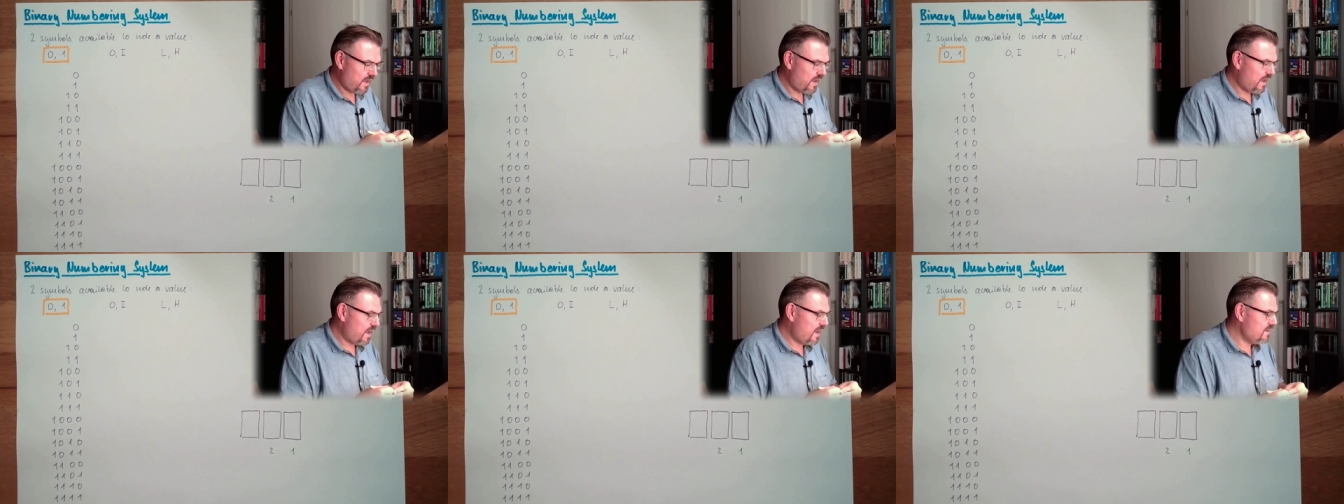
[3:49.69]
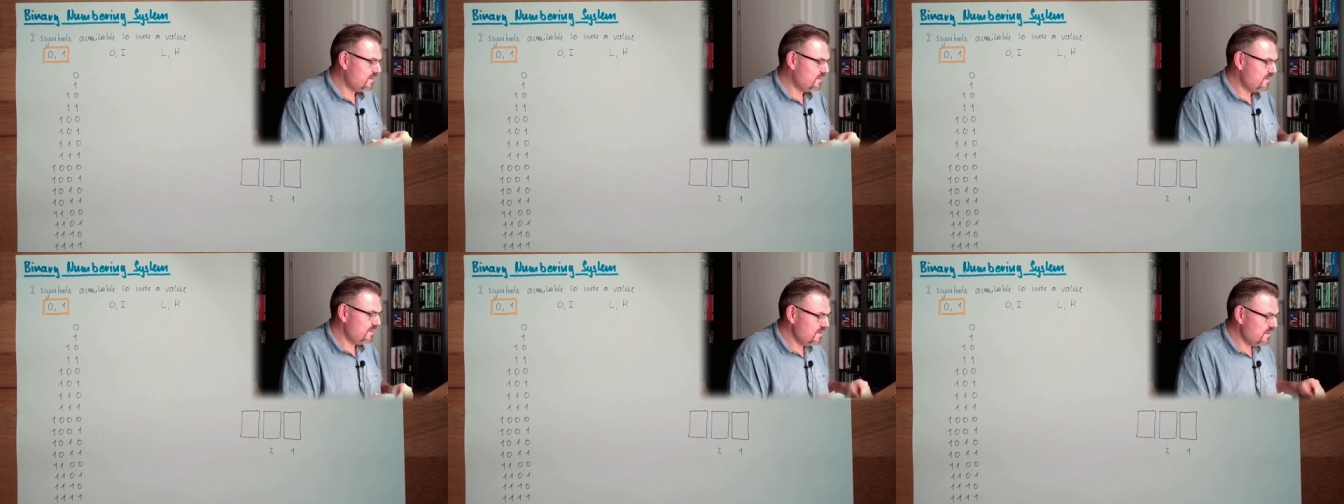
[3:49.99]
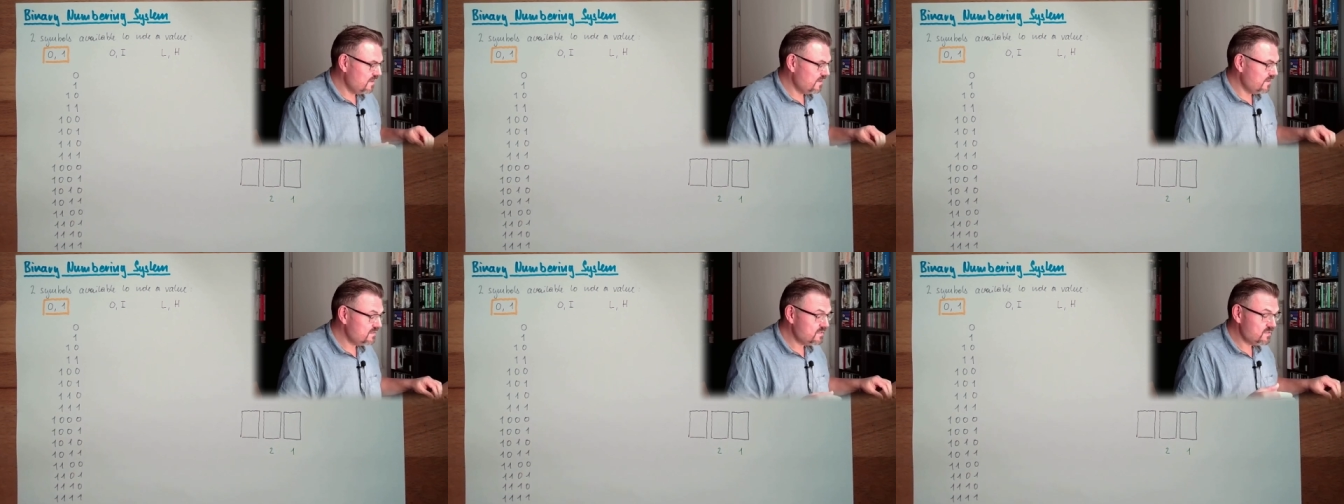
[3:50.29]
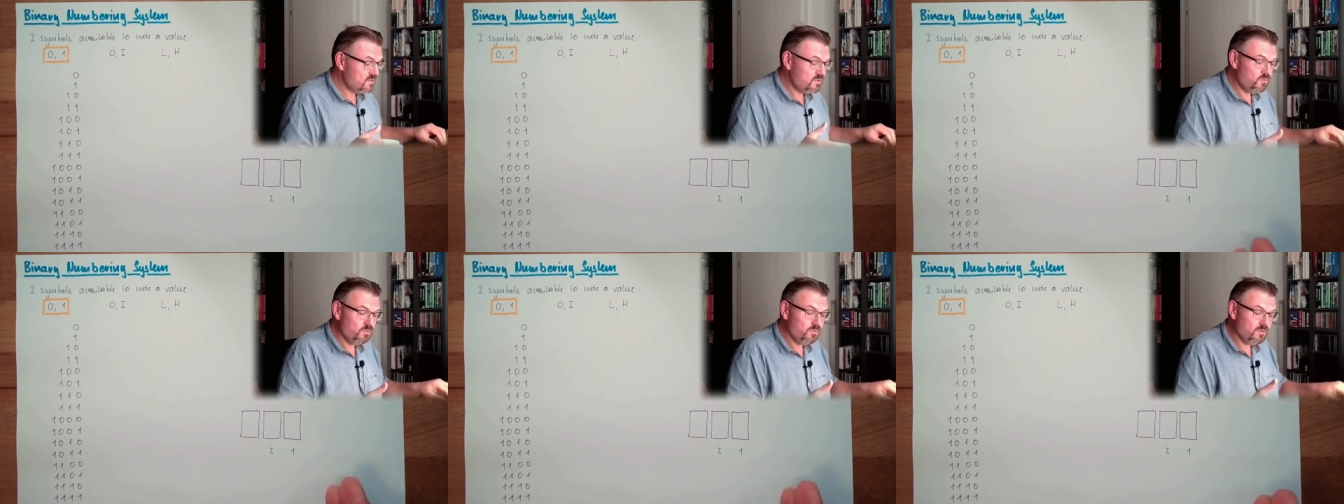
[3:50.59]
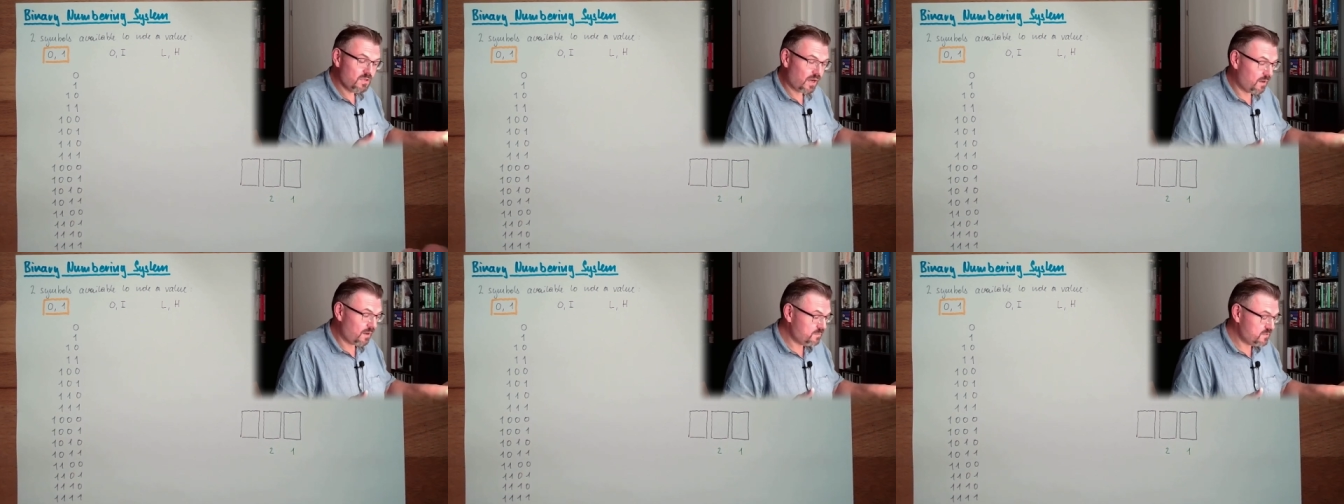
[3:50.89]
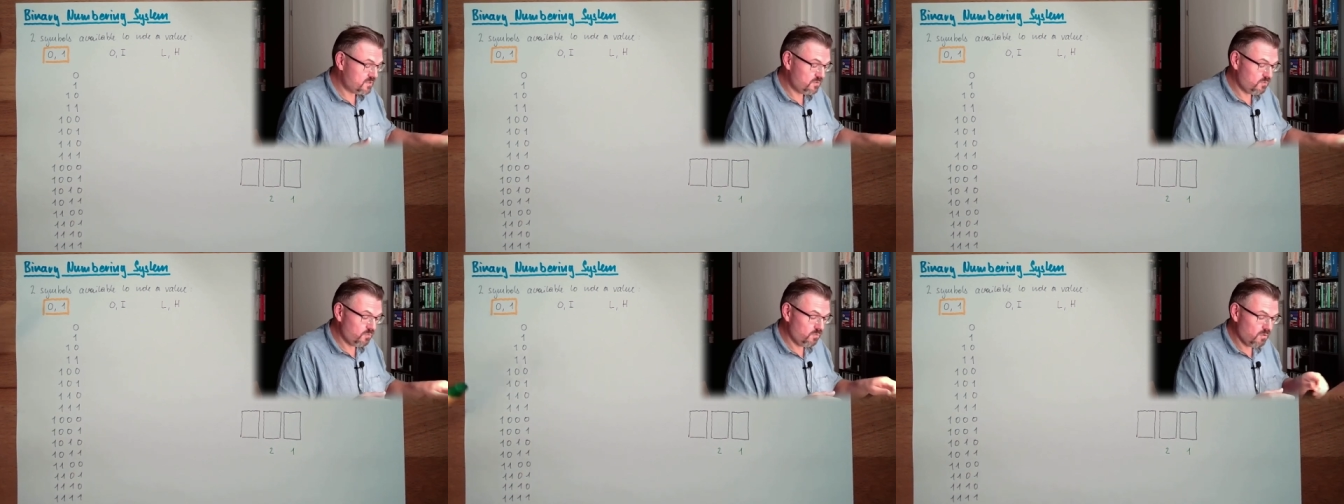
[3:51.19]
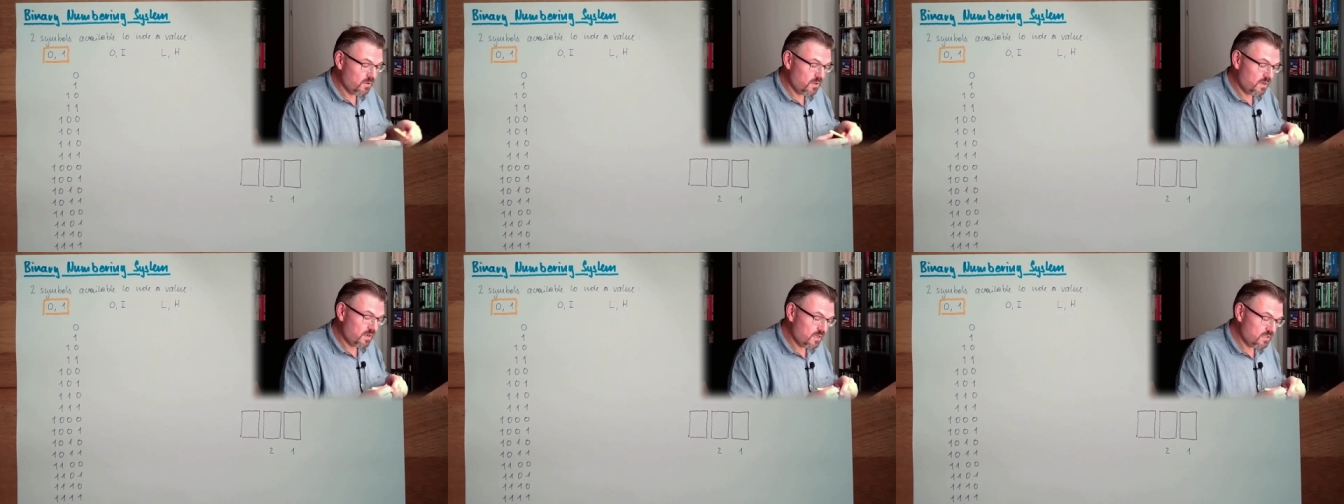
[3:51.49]
and here is 2 times
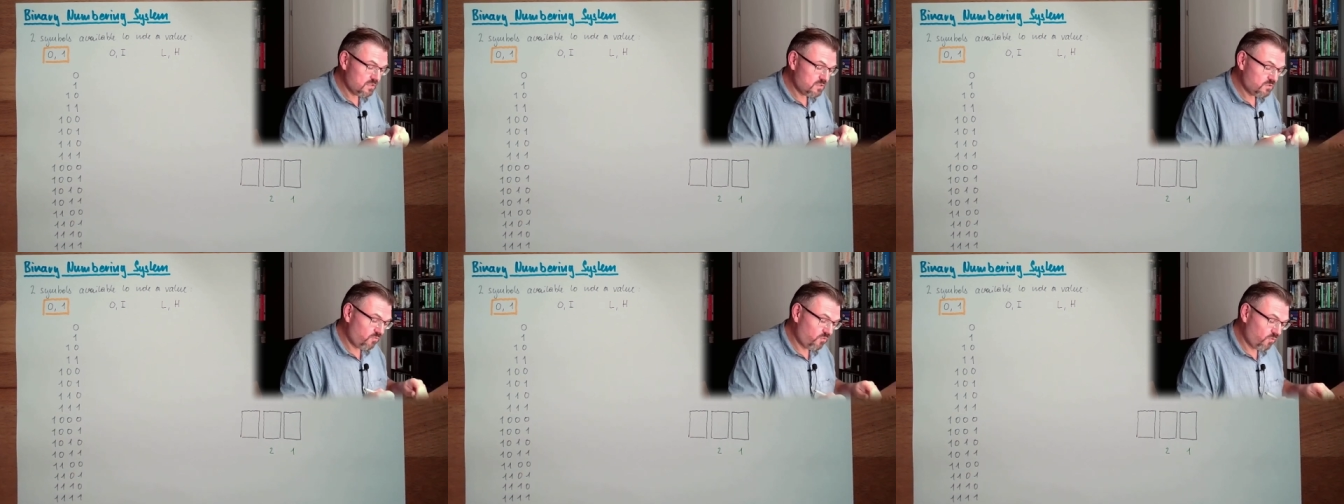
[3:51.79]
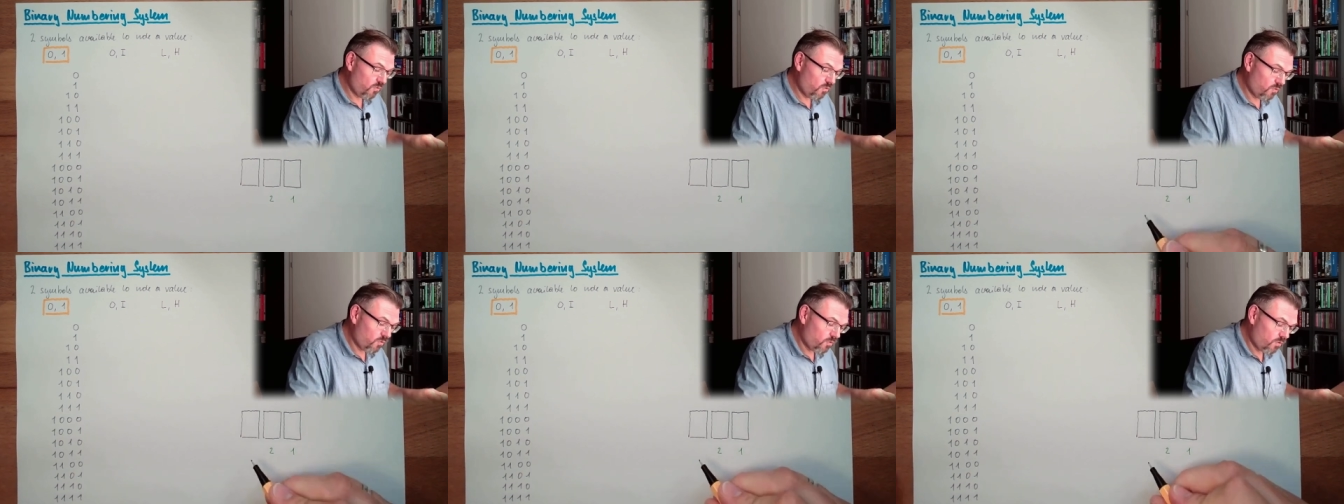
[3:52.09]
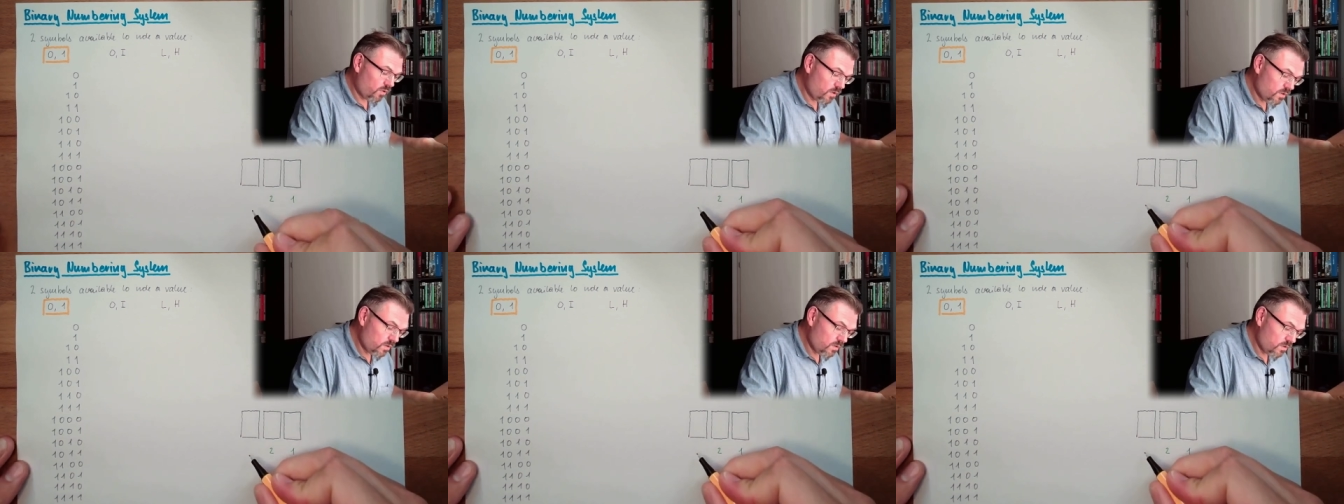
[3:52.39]
2, it's 4.